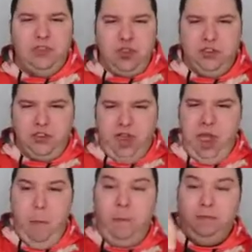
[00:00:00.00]
let's
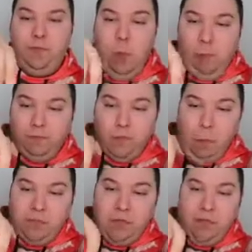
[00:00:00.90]
go.
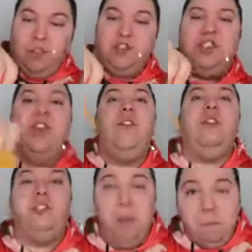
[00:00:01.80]
There's a
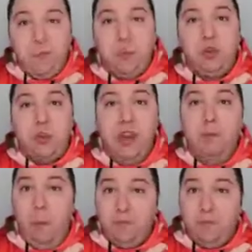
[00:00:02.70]
difference between